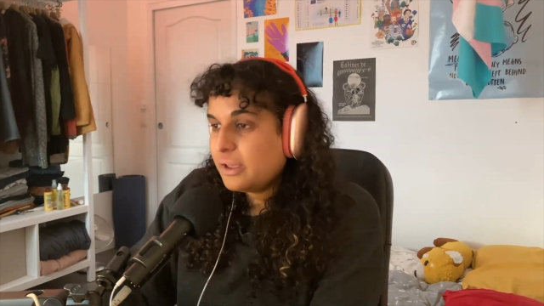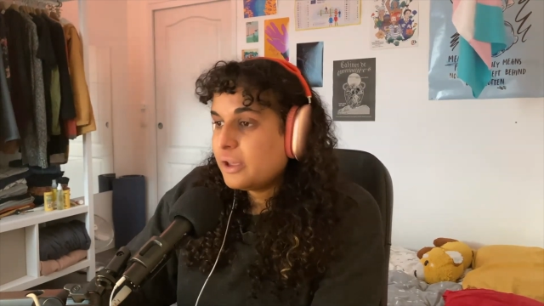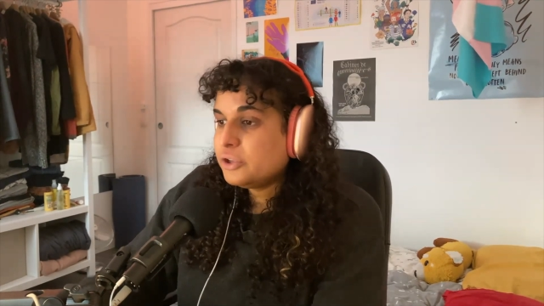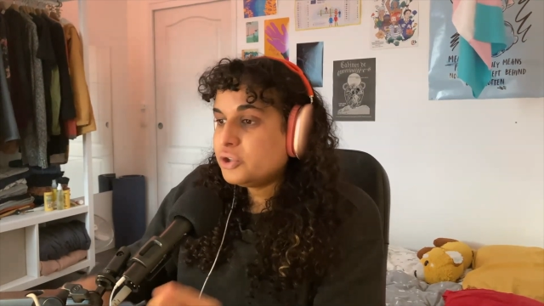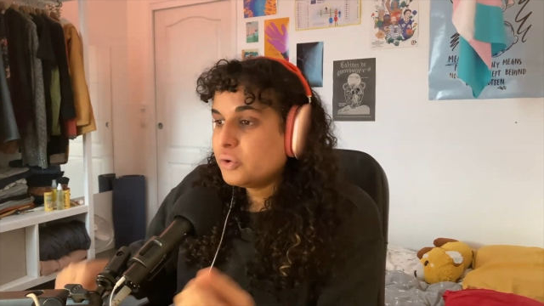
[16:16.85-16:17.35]

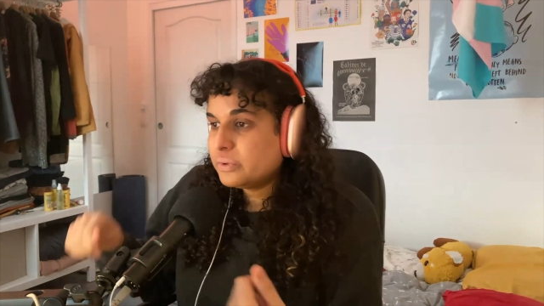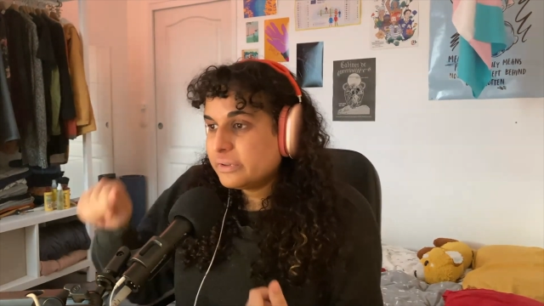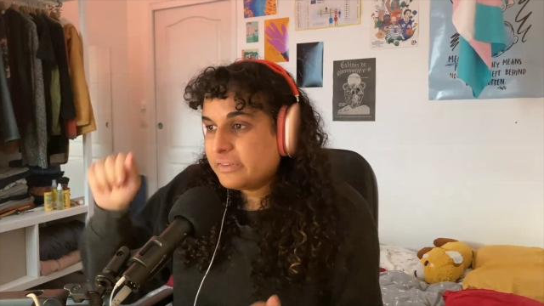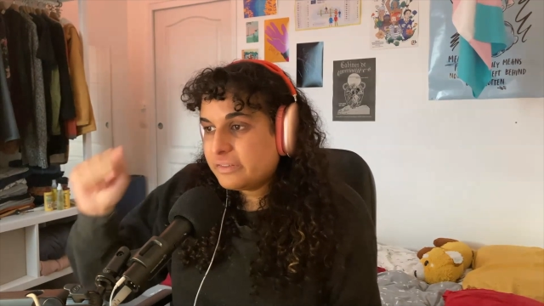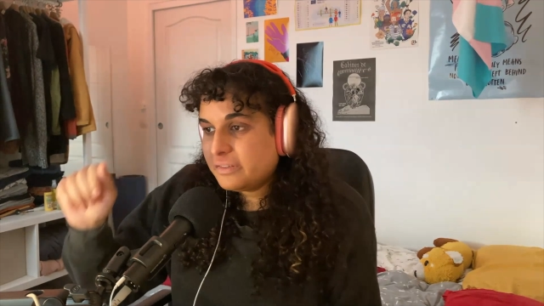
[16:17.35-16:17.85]
you will
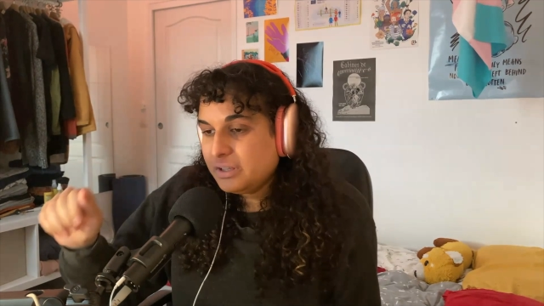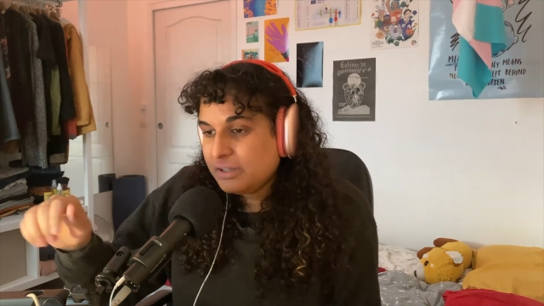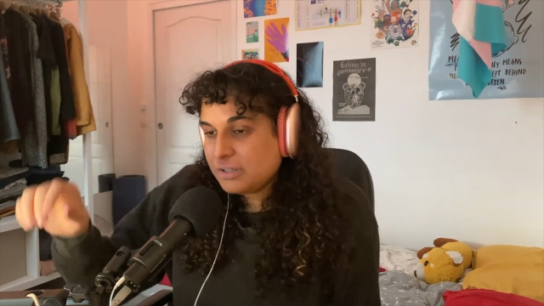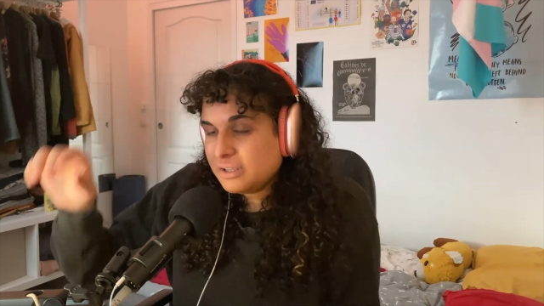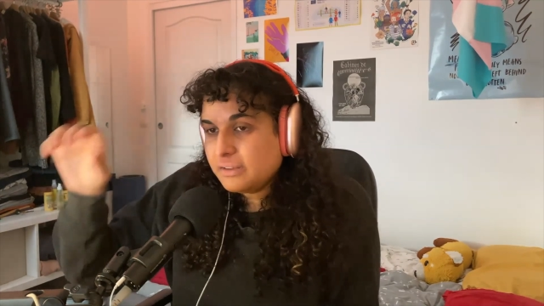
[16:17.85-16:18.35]

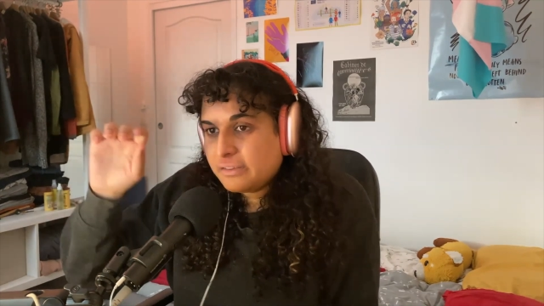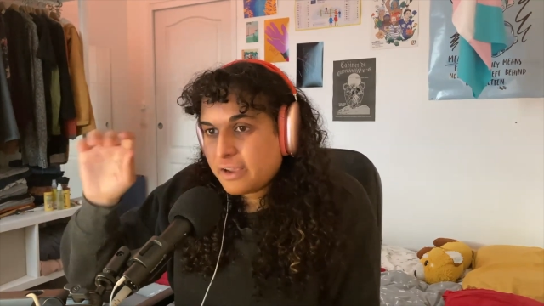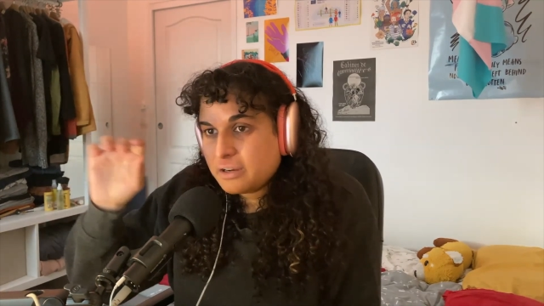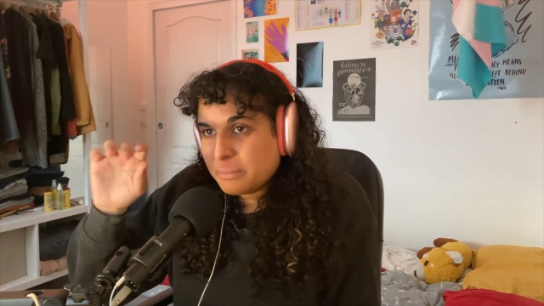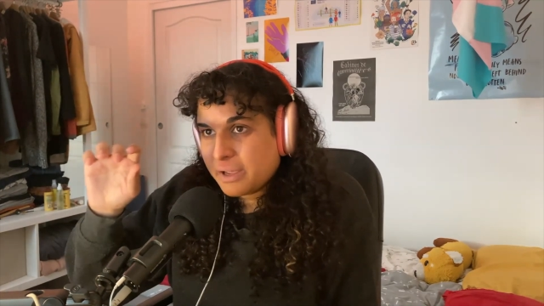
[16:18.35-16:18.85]
see
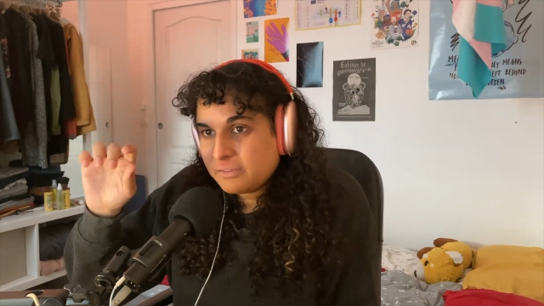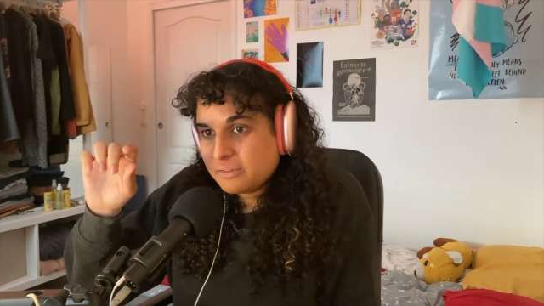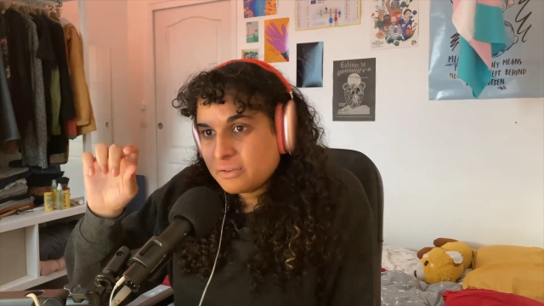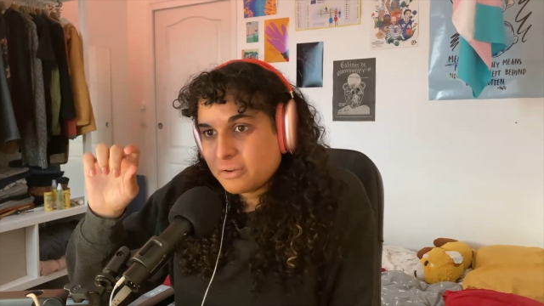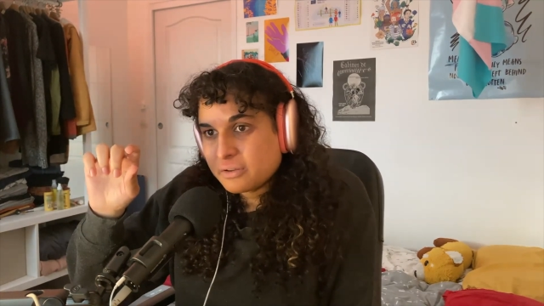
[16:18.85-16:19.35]
inside
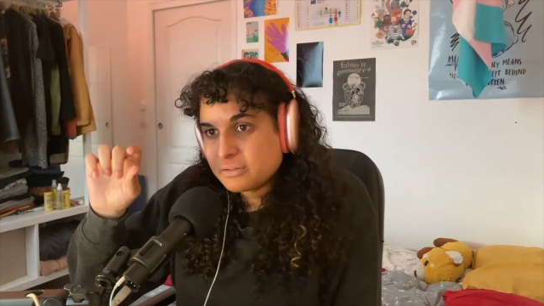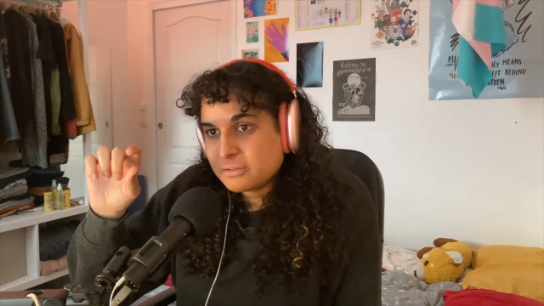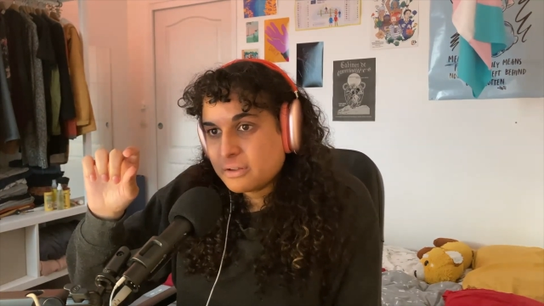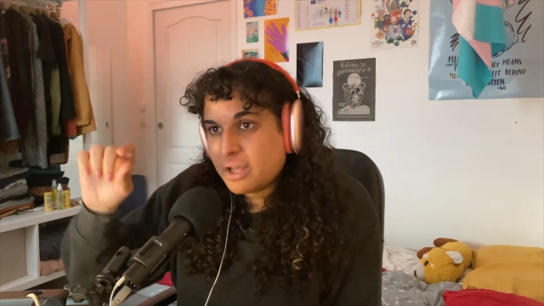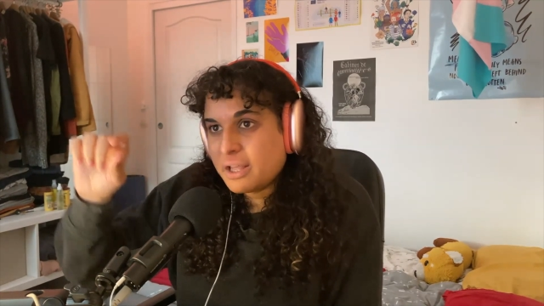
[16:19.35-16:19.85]
Mastodon
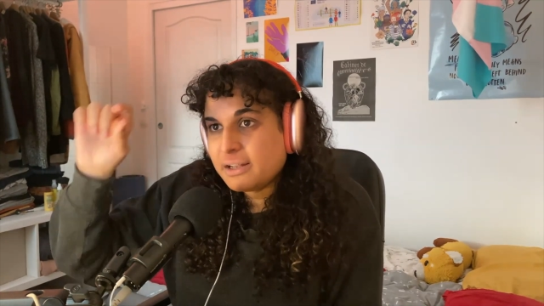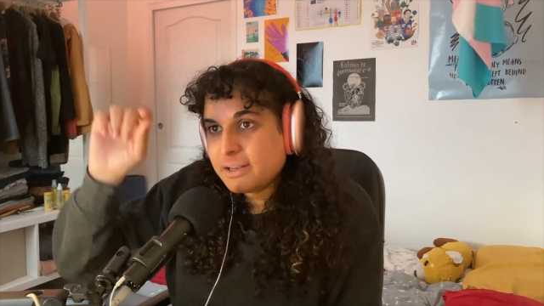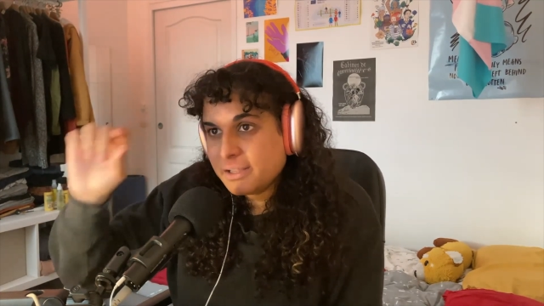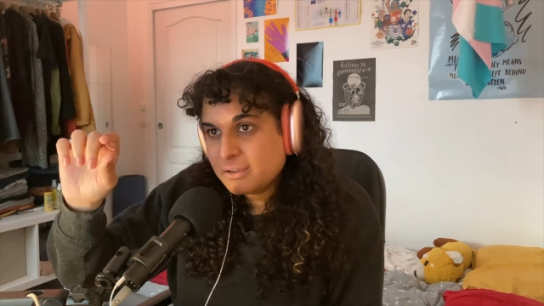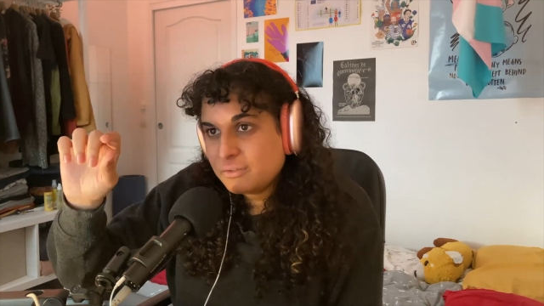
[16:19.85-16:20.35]
a
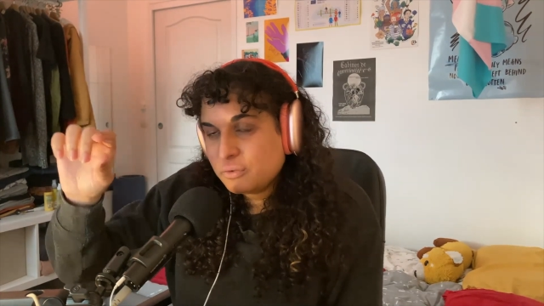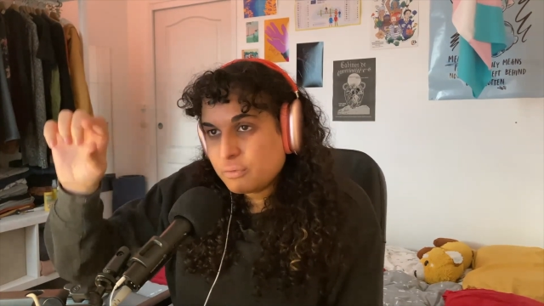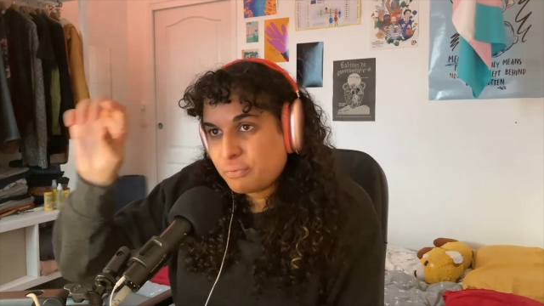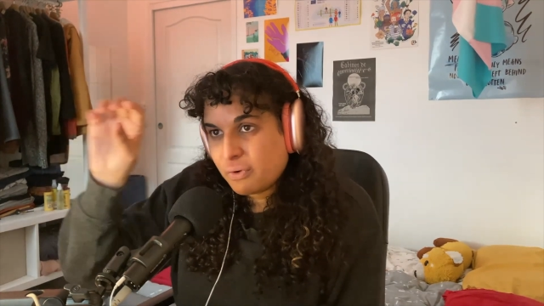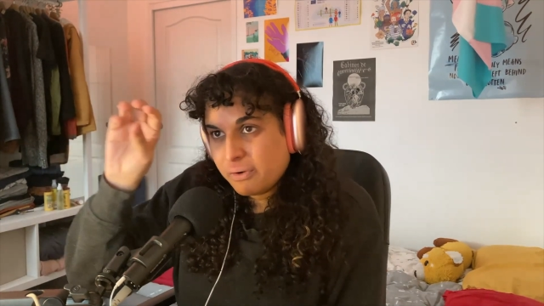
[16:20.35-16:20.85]
link to the
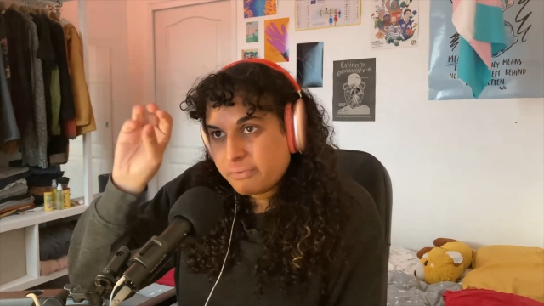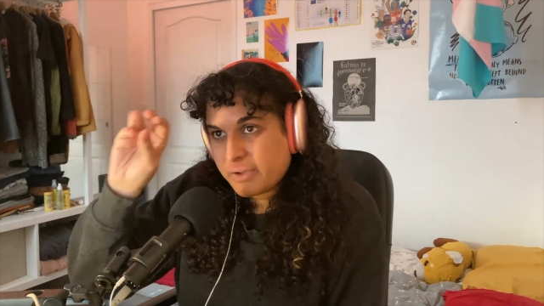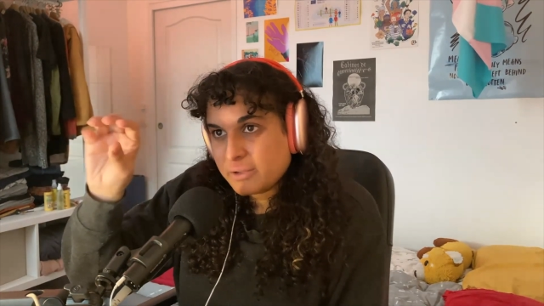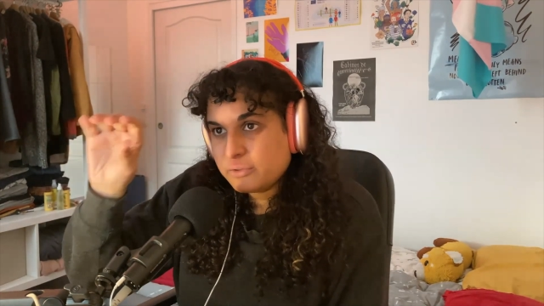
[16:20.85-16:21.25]
profile,